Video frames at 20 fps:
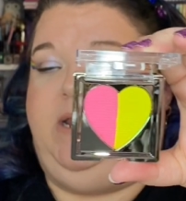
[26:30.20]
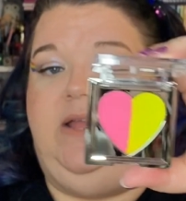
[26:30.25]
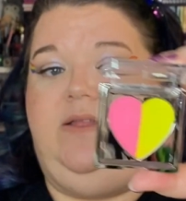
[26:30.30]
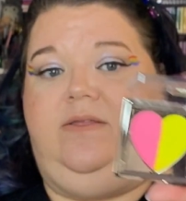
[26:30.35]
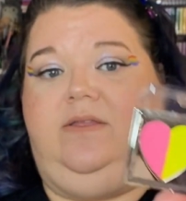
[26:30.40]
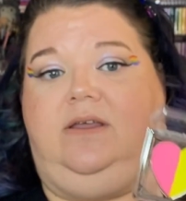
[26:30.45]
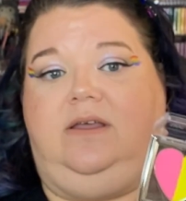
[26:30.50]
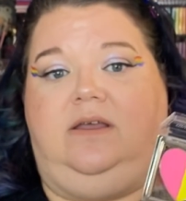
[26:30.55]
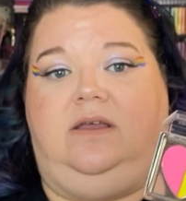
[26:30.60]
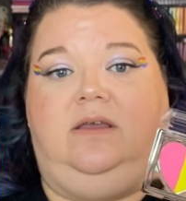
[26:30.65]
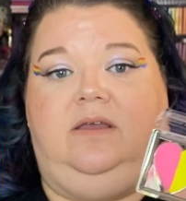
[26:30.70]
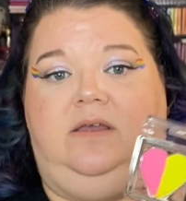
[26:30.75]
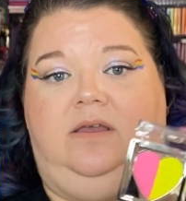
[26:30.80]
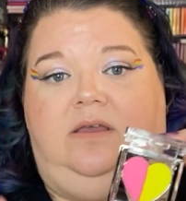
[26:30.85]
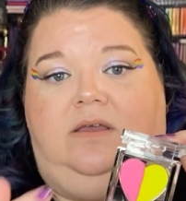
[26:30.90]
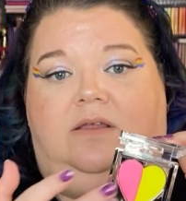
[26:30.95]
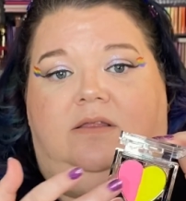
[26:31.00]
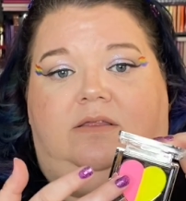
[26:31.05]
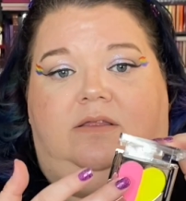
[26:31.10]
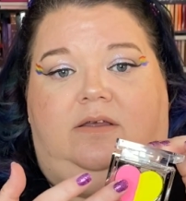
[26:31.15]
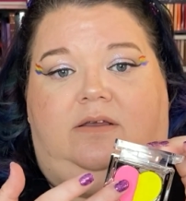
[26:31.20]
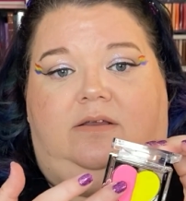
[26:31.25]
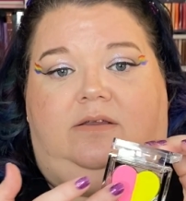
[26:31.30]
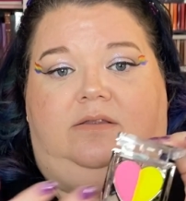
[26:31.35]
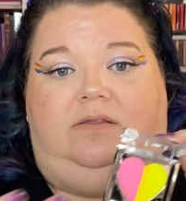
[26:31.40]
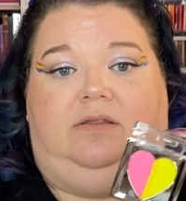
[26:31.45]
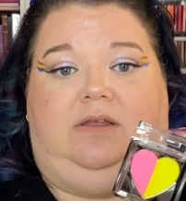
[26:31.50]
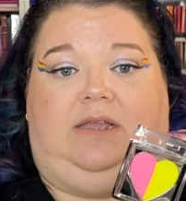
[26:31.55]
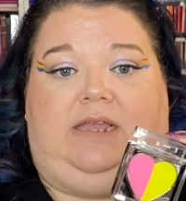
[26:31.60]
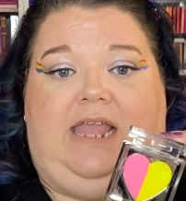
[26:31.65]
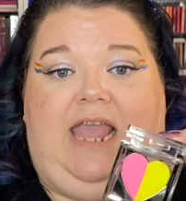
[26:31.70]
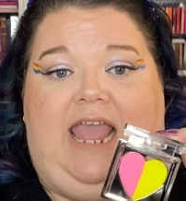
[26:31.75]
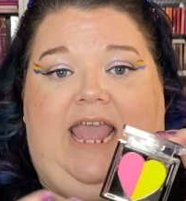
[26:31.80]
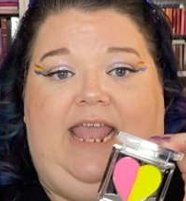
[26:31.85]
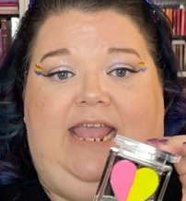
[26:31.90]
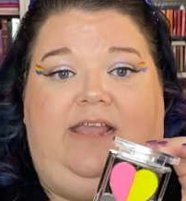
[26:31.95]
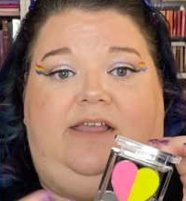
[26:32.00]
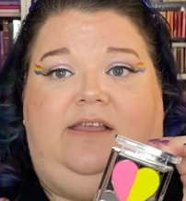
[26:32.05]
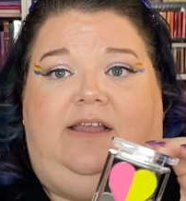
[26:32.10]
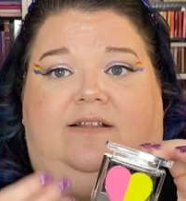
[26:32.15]
in the, the, the
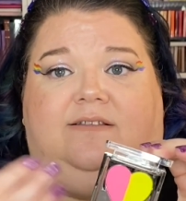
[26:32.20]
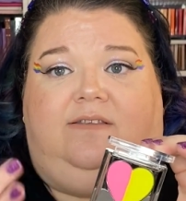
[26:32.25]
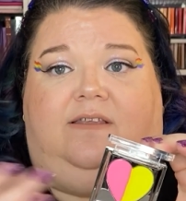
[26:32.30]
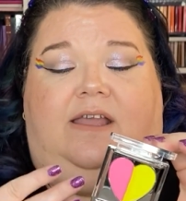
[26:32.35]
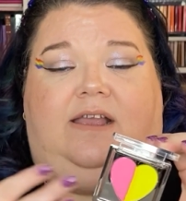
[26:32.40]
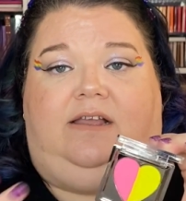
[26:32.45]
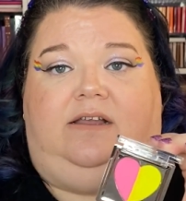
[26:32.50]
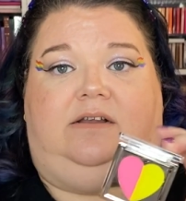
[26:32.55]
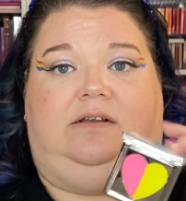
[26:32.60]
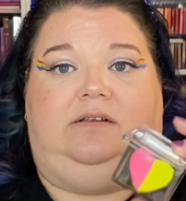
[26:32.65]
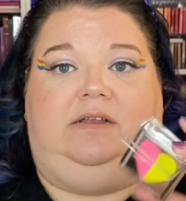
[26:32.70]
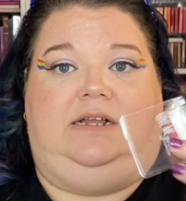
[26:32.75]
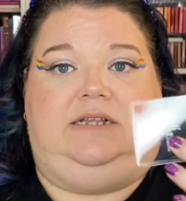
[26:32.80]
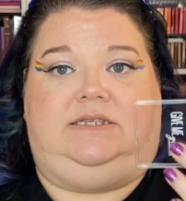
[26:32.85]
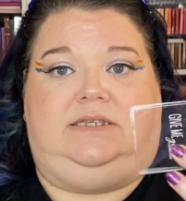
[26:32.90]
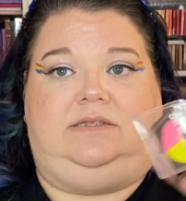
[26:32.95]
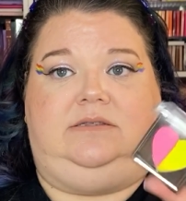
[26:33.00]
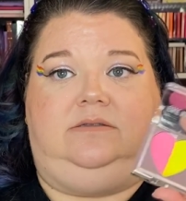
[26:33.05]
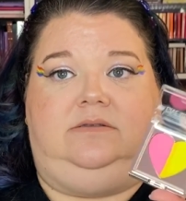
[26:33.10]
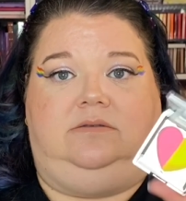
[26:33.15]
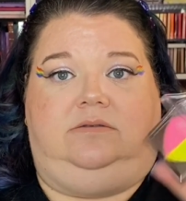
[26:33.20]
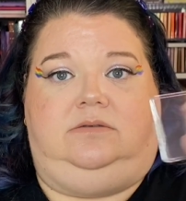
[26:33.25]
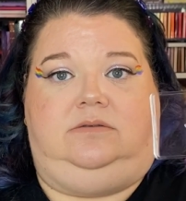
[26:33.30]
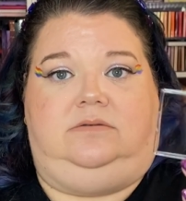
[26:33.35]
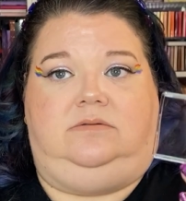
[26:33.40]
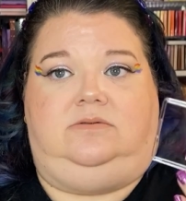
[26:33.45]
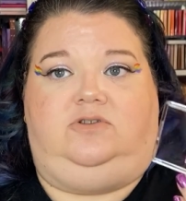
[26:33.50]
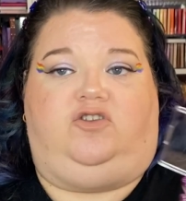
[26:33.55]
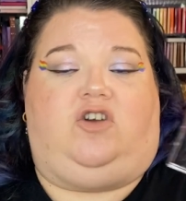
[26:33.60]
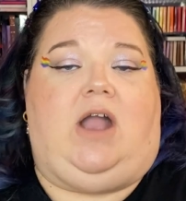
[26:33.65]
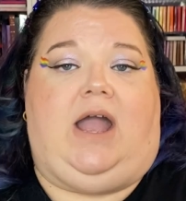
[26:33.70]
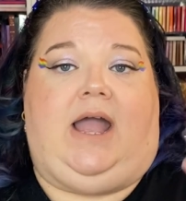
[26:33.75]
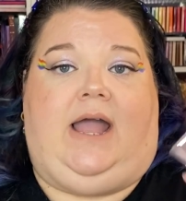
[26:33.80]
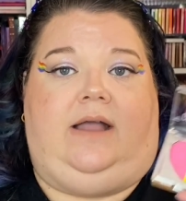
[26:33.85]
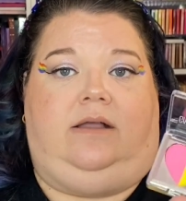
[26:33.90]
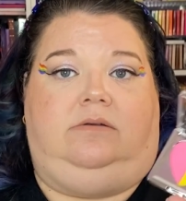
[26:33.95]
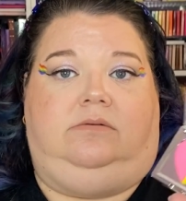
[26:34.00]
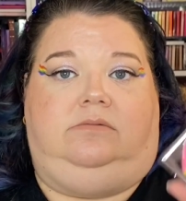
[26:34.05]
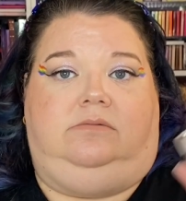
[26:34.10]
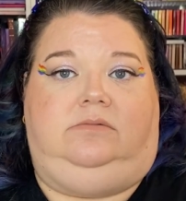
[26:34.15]
cake. It's like a, it's dry,
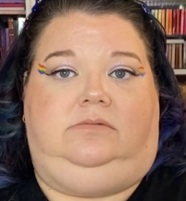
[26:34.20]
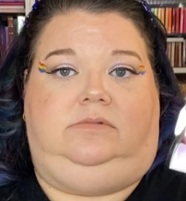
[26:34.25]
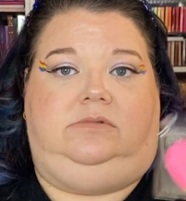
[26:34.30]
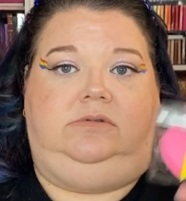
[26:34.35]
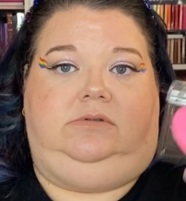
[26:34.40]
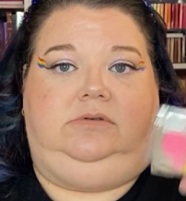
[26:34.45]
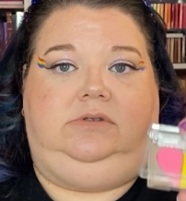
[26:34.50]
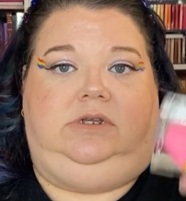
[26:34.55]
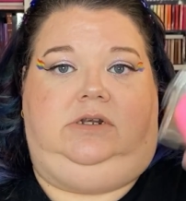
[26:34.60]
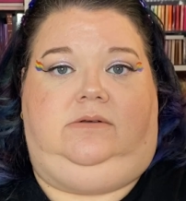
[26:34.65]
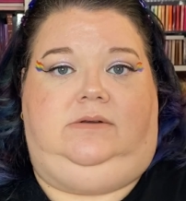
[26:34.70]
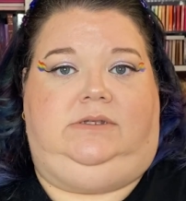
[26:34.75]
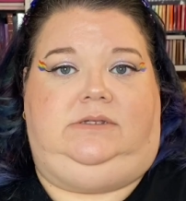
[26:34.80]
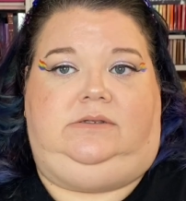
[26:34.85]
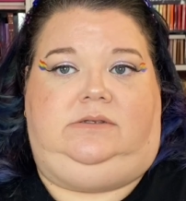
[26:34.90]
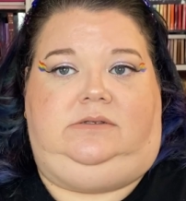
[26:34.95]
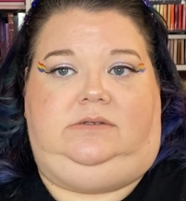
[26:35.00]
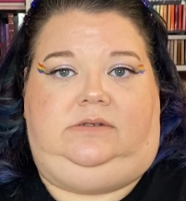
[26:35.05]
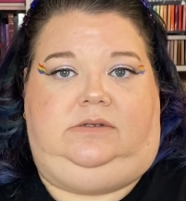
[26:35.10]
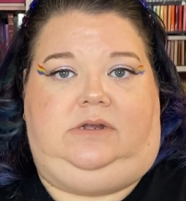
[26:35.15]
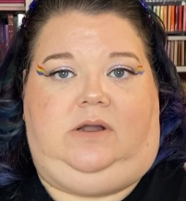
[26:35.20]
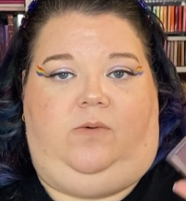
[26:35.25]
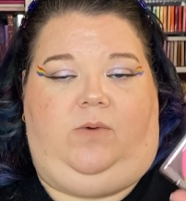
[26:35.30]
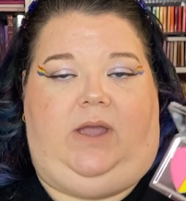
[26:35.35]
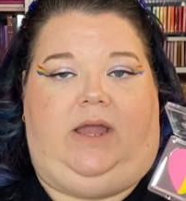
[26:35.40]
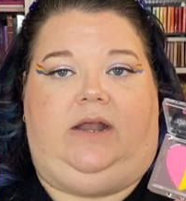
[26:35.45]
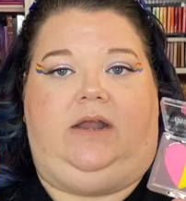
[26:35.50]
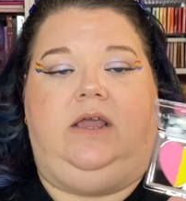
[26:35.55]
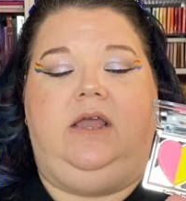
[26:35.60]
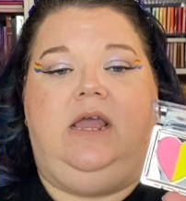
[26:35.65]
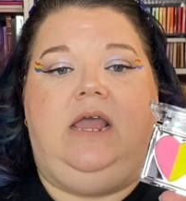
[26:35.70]
you know, it's not wet.